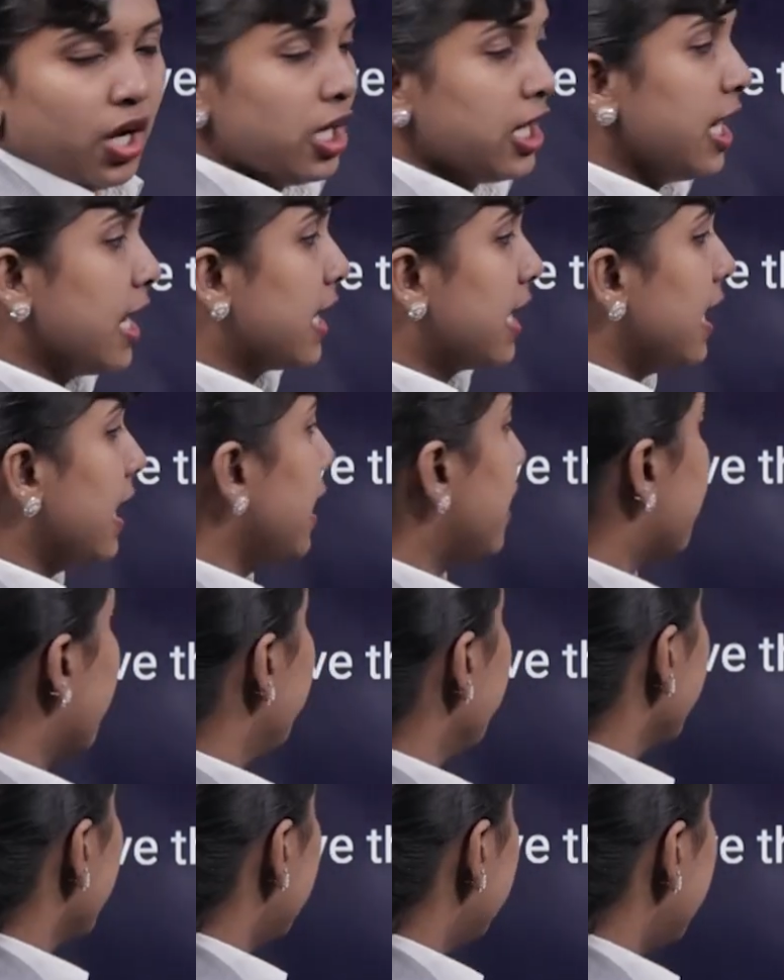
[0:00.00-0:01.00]
Okay,
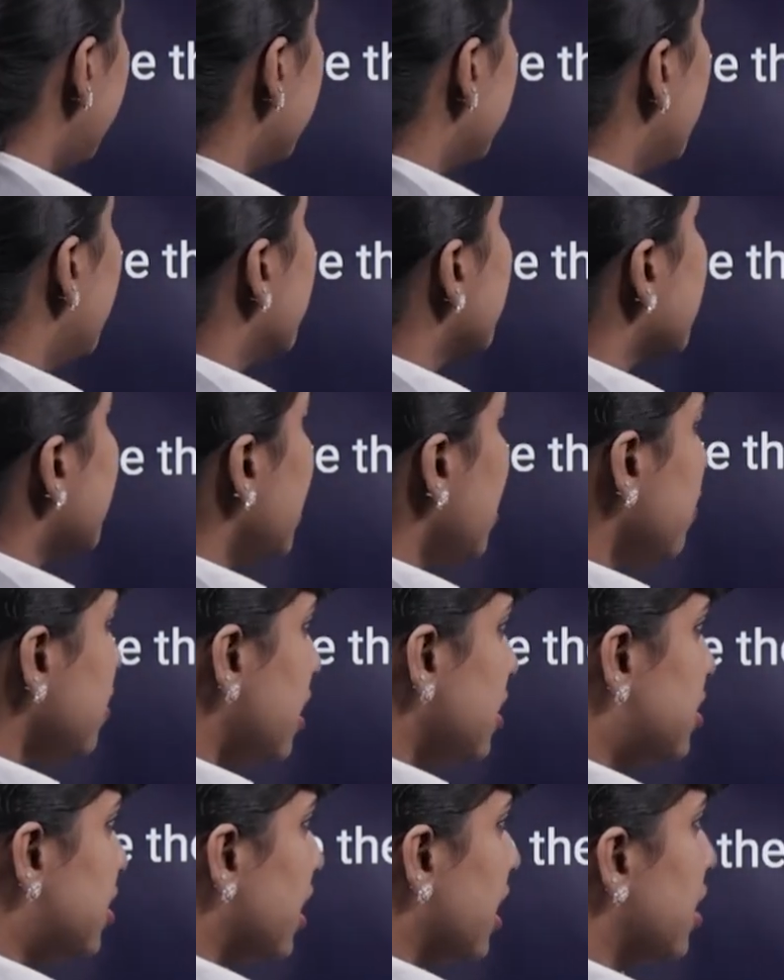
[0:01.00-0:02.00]
clear? Then give
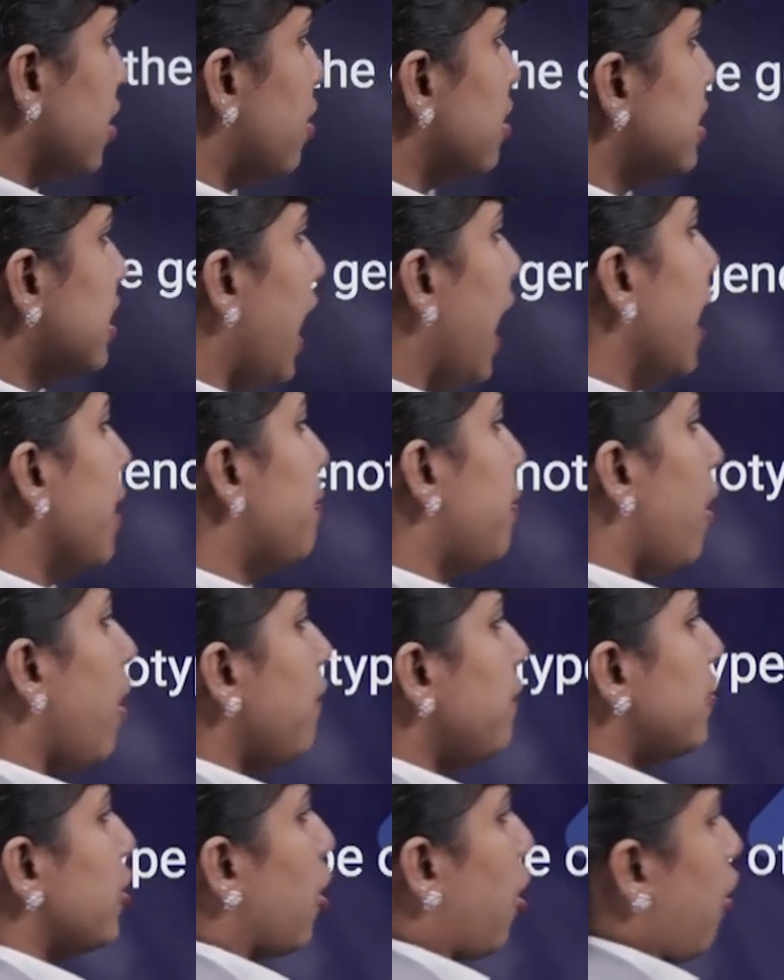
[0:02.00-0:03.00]
the genotype
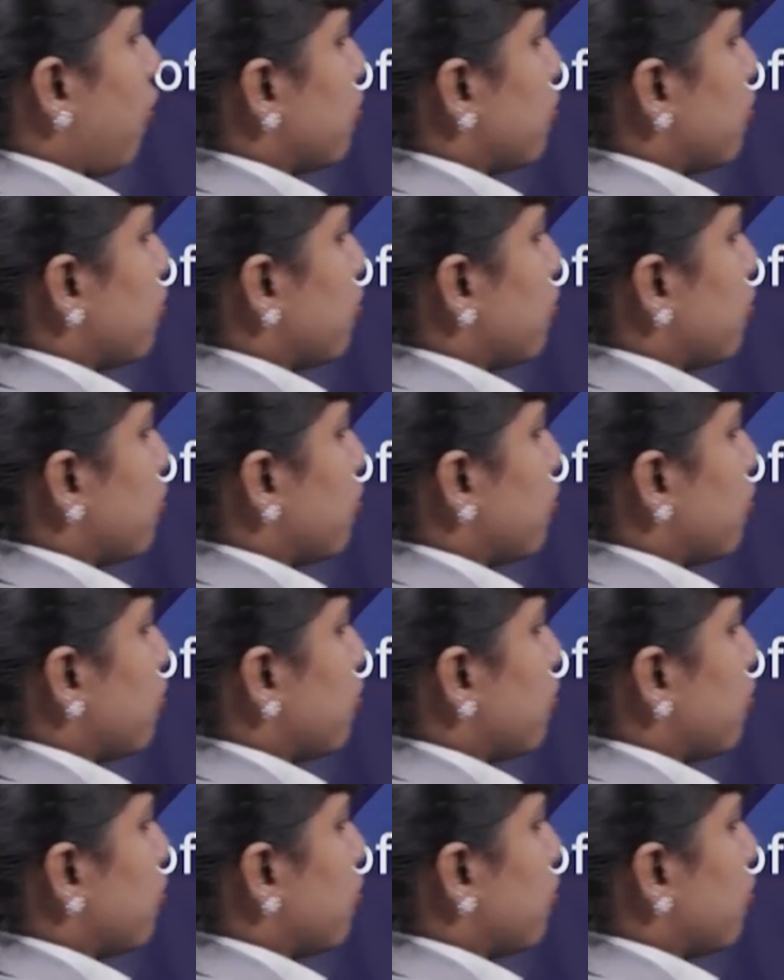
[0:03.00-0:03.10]
of the